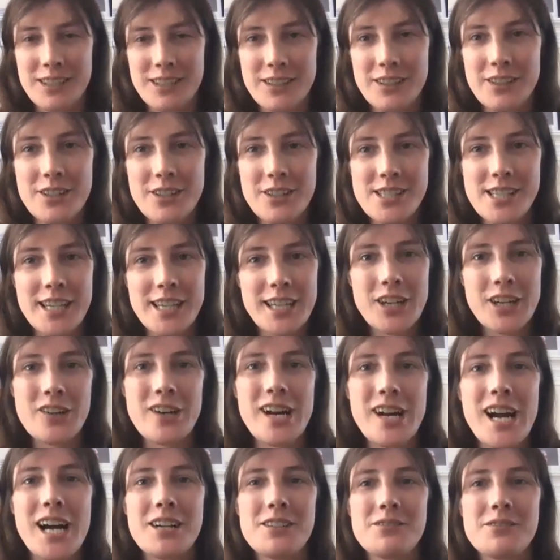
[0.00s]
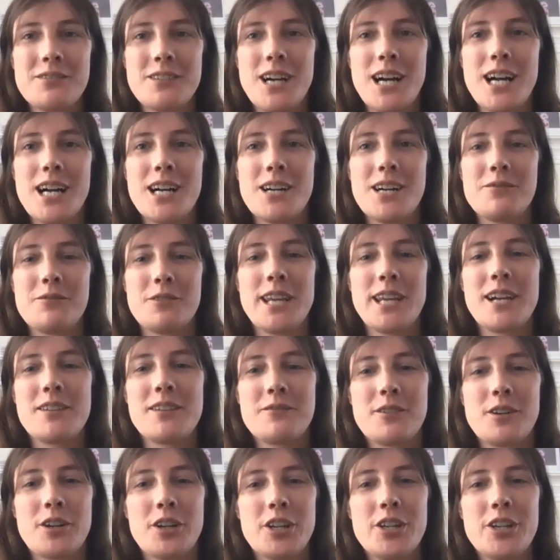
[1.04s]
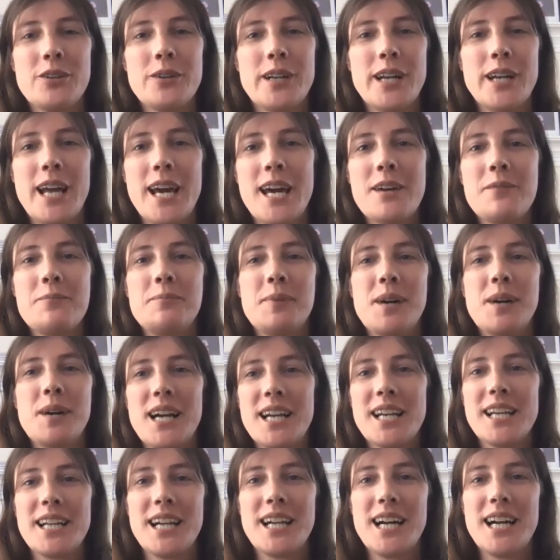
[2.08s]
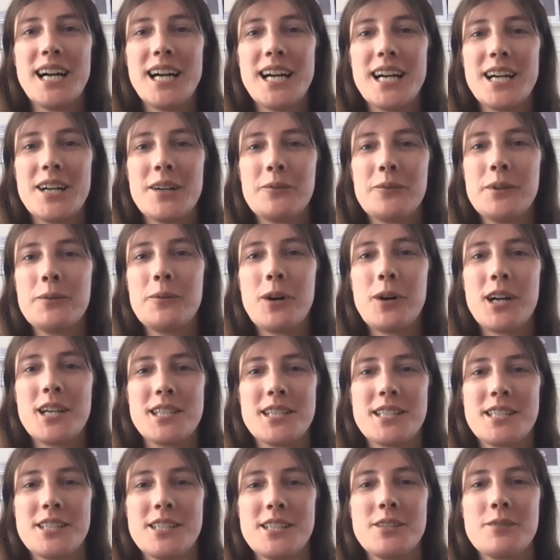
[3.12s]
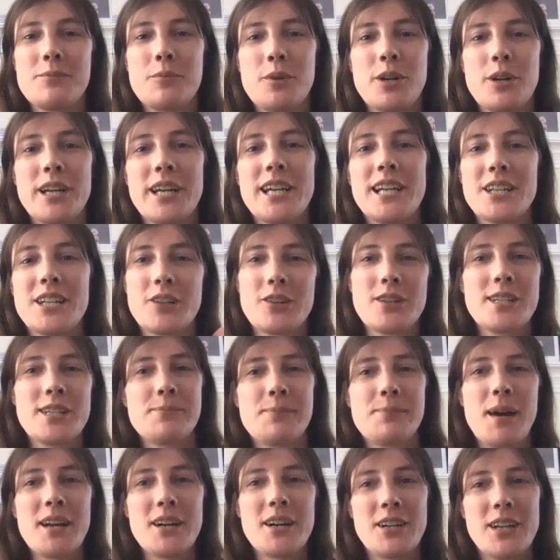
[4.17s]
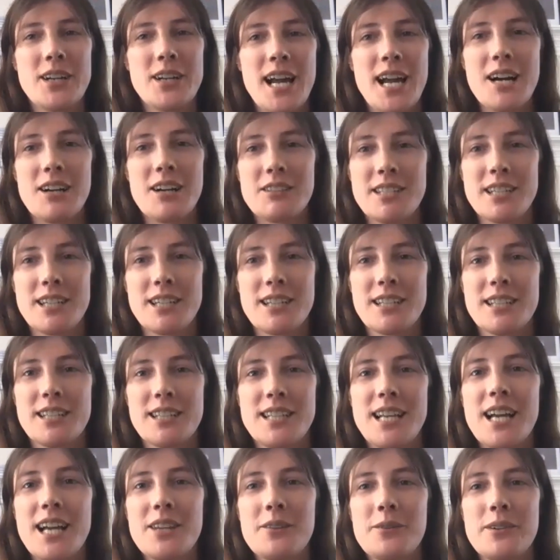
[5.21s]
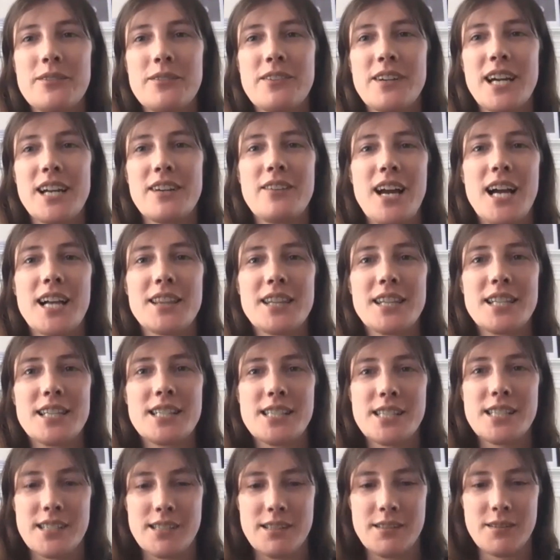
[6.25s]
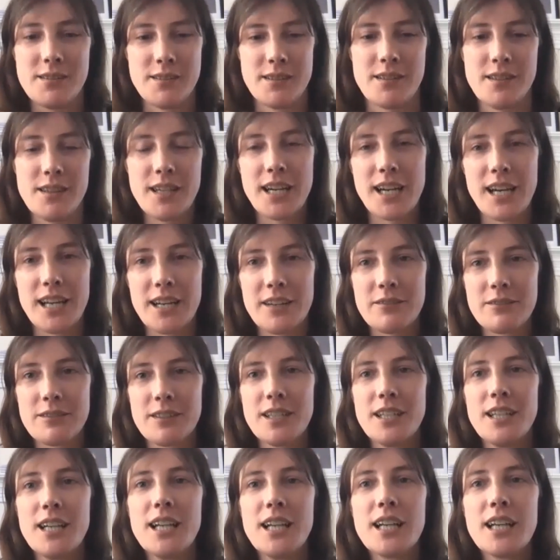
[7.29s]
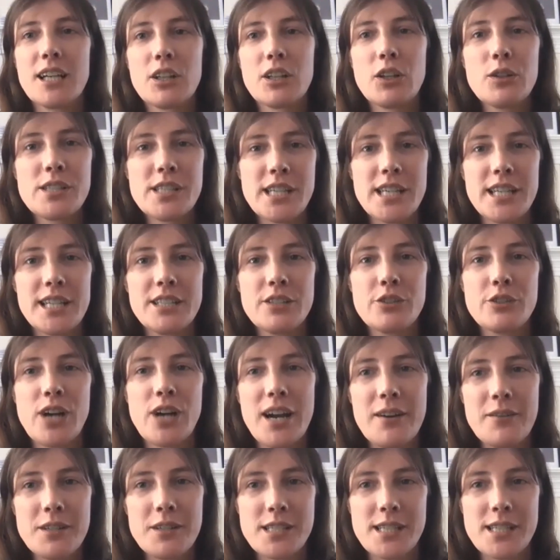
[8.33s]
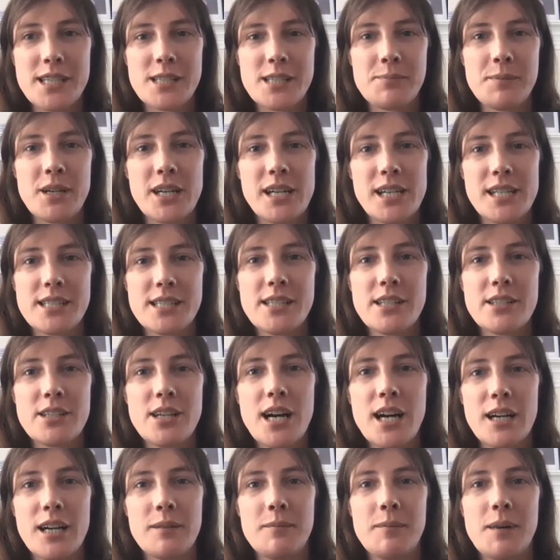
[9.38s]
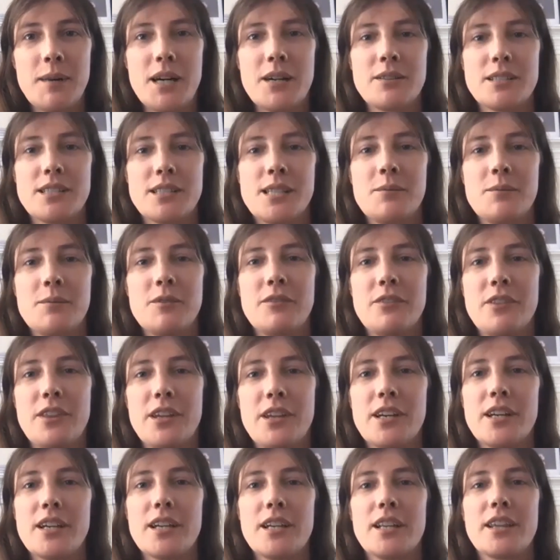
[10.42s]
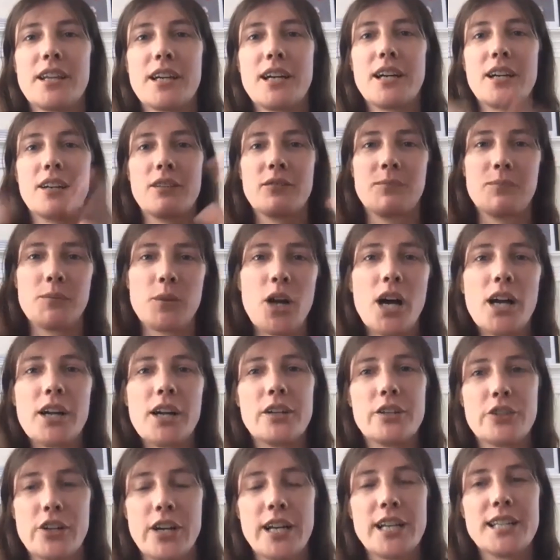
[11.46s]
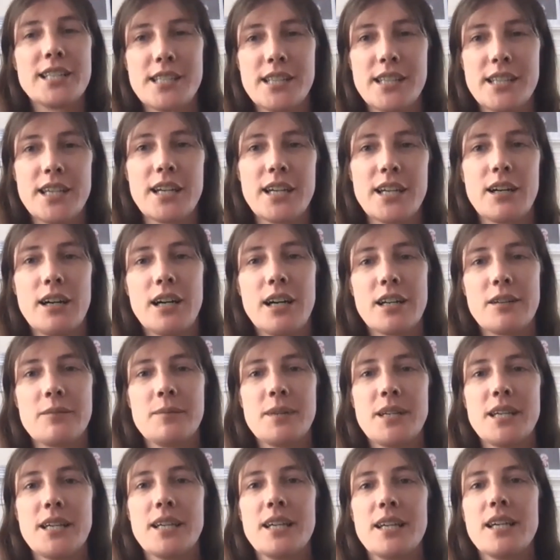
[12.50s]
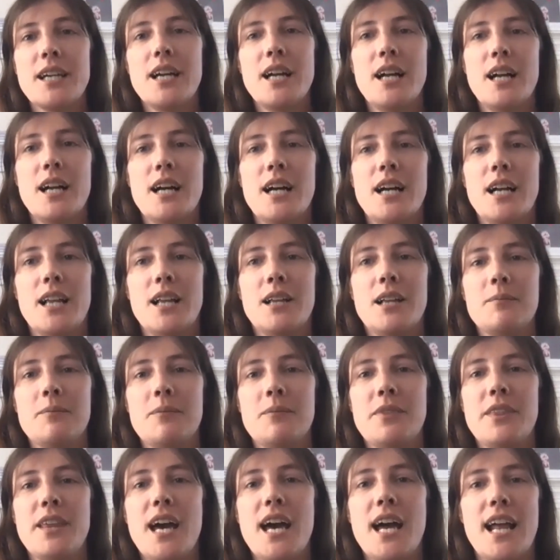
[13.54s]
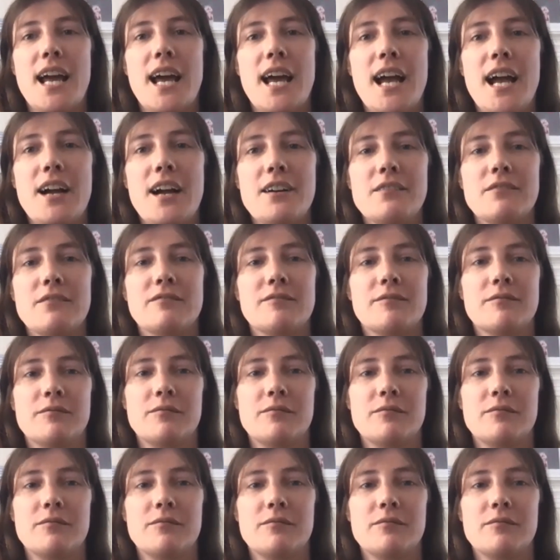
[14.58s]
you're sticking around for the end for Q&A, but we want to bring in Chris Benner now that we've kind of had the kind of close-in driver's experience to talk about some of the kind of broader trends in the economy that have